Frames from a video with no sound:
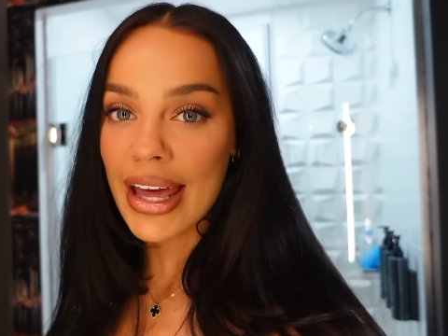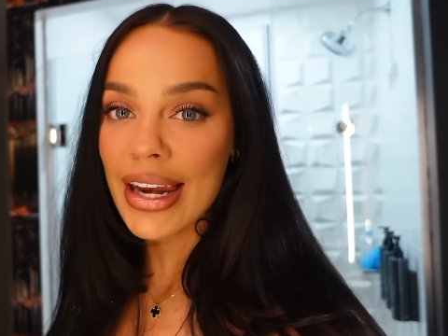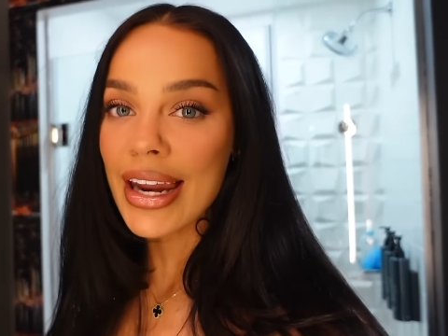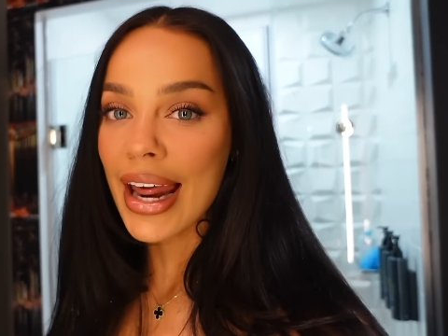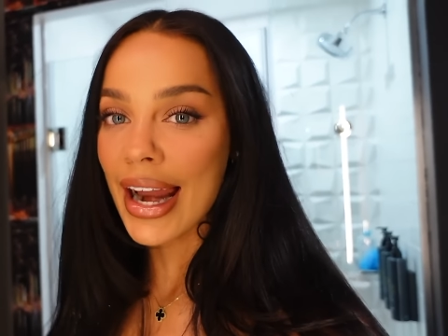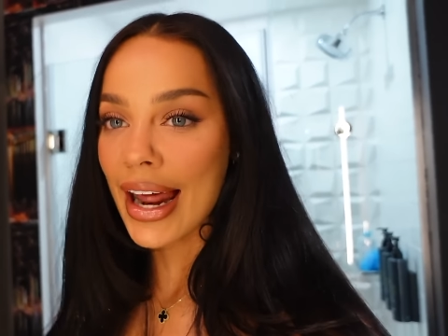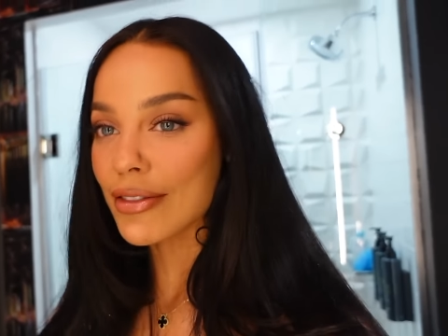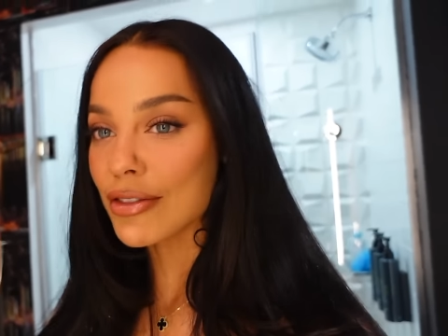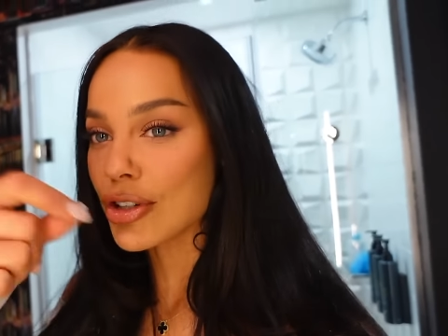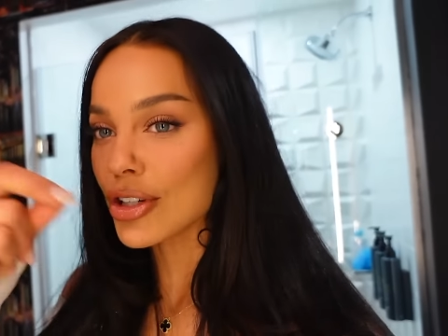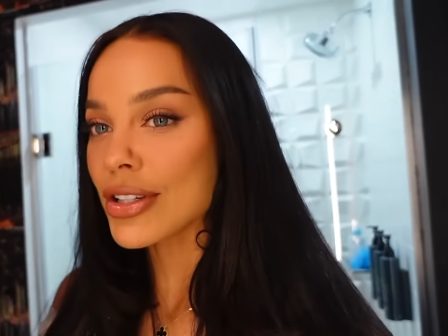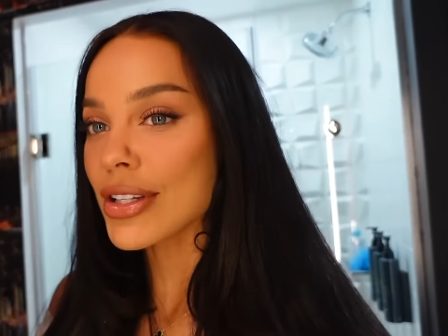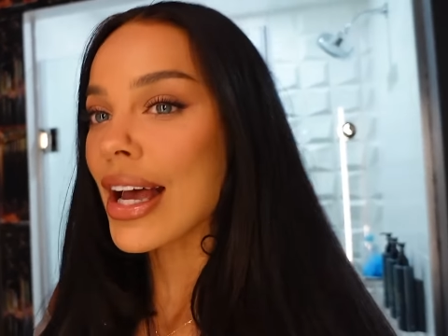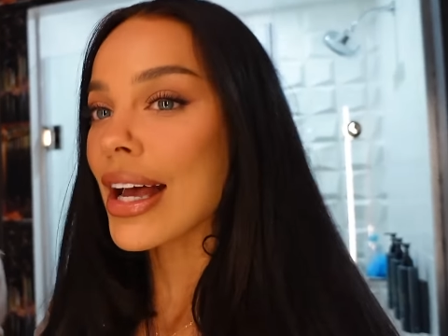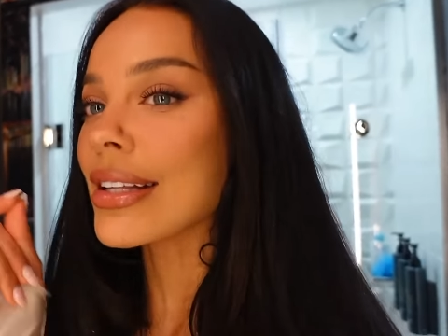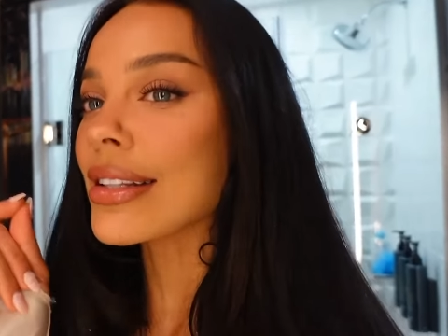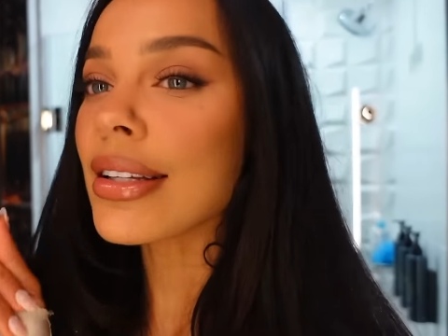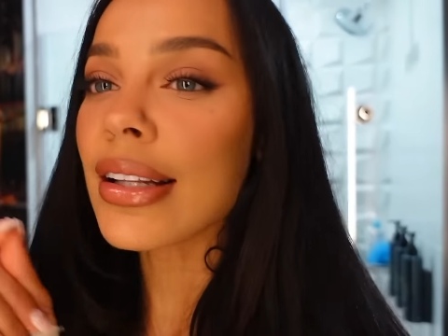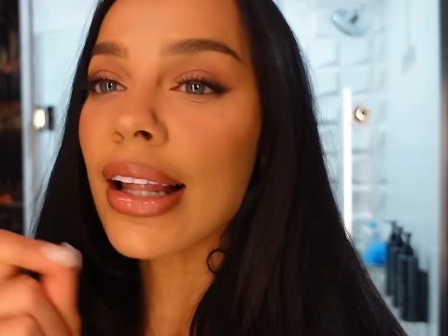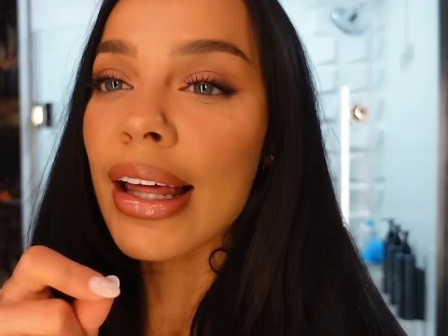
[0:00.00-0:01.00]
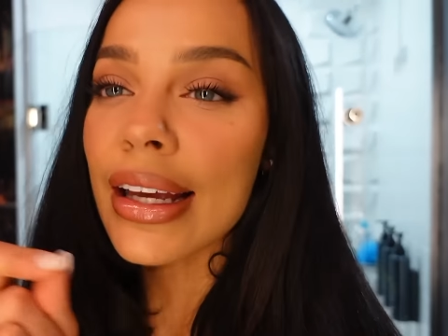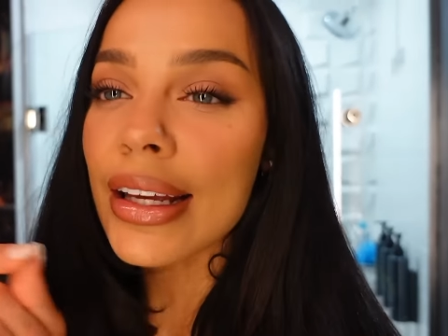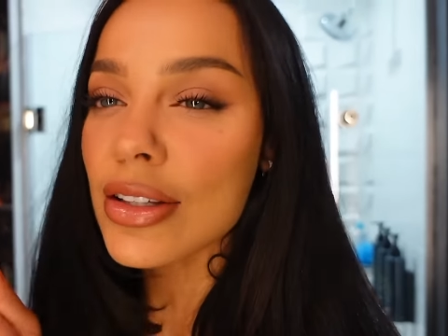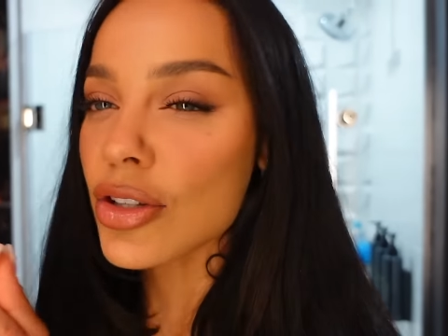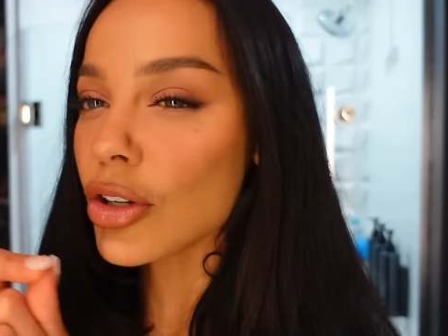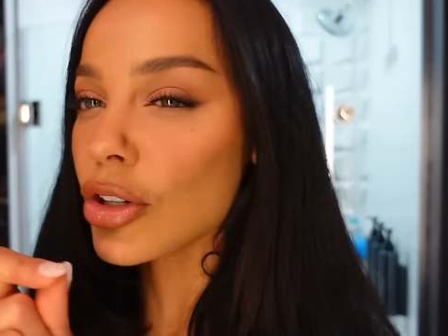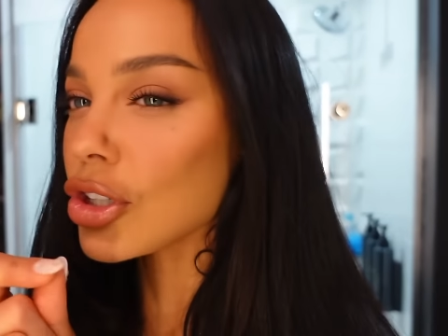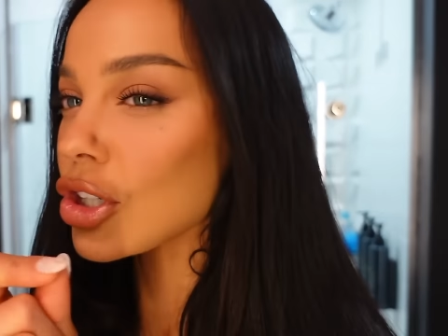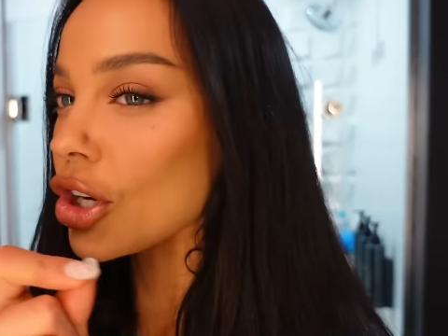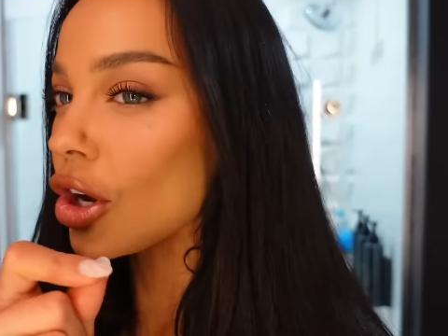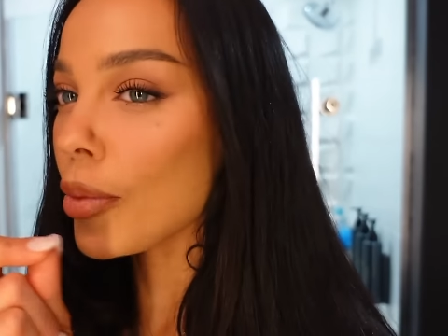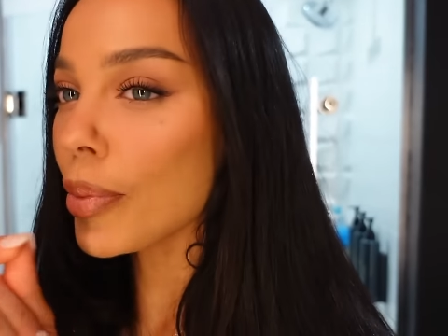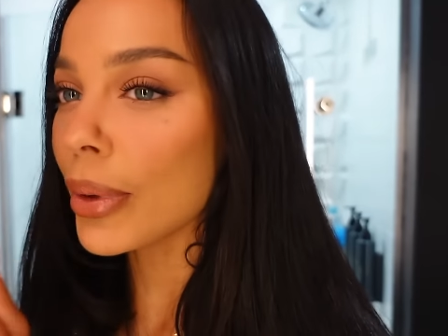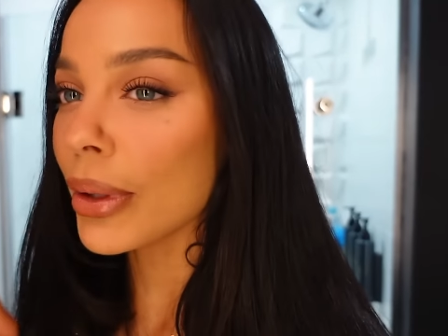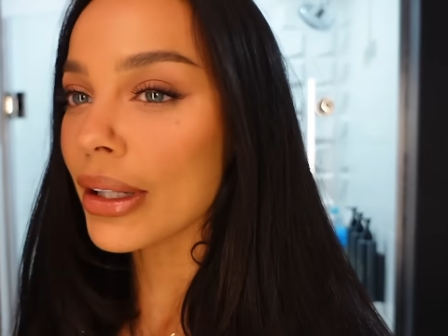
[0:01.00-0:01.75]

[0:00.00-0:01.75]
and I've just had to like touch it up a